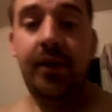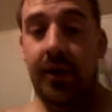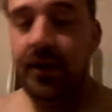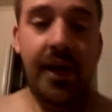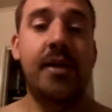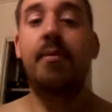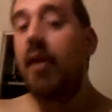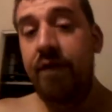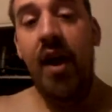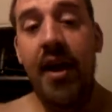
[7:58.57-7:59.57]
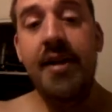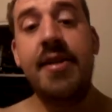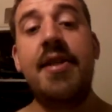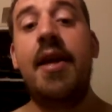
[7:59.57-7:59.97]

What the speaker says: He knees him in the face.